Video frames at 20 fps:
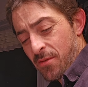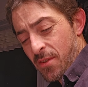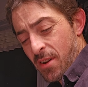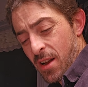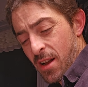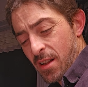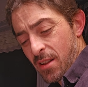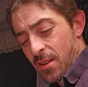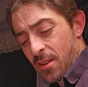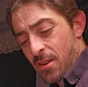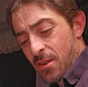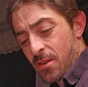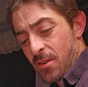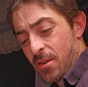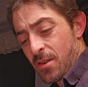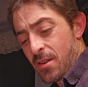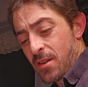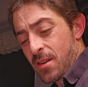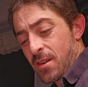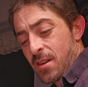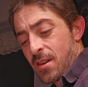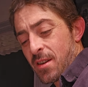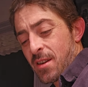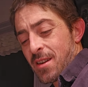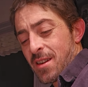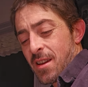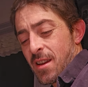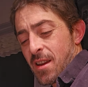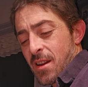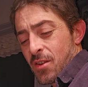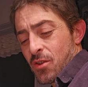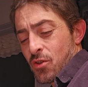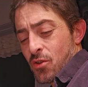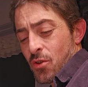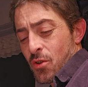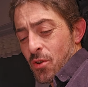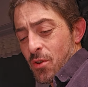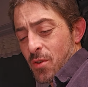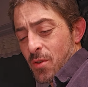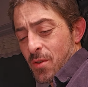follow. I'll
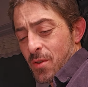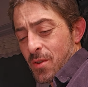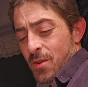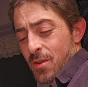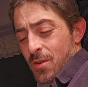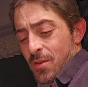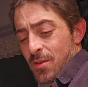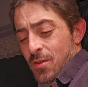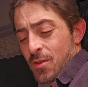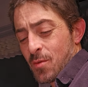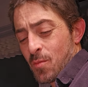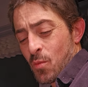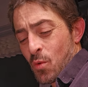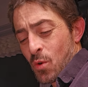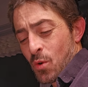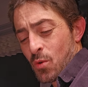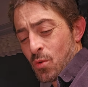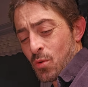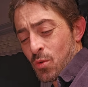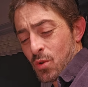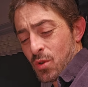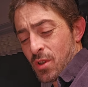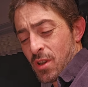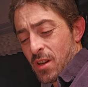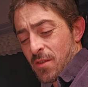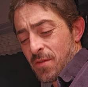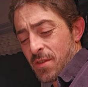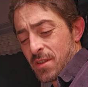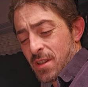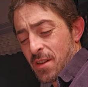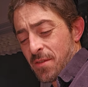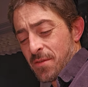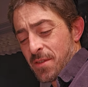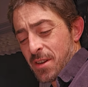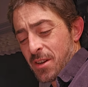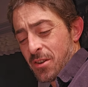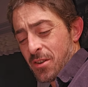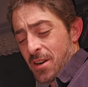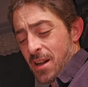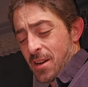show you some more cool stuff as I
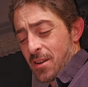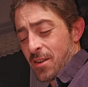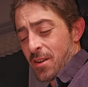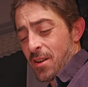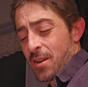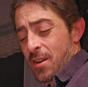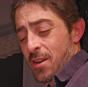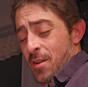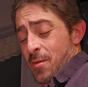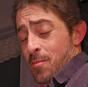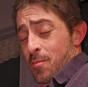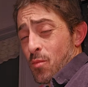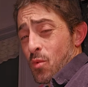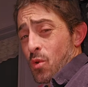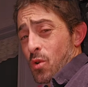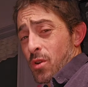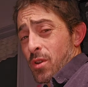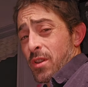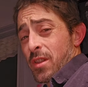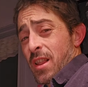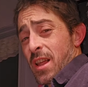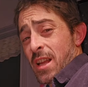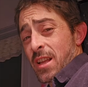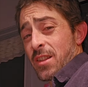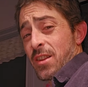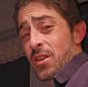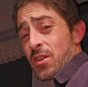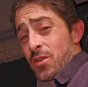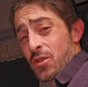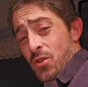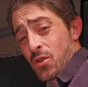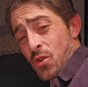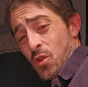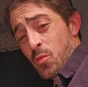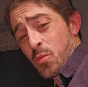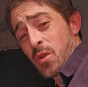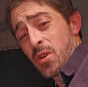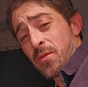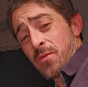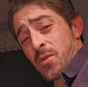figure it out. More than likely, you'll
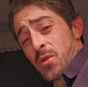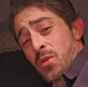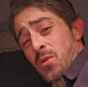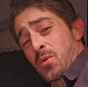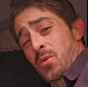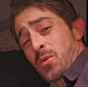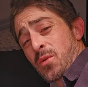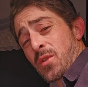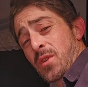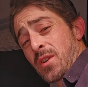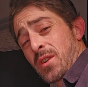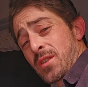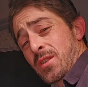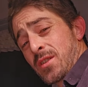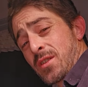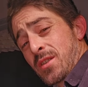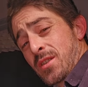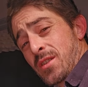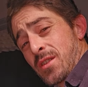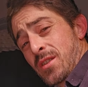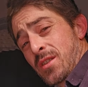show me a few cool things.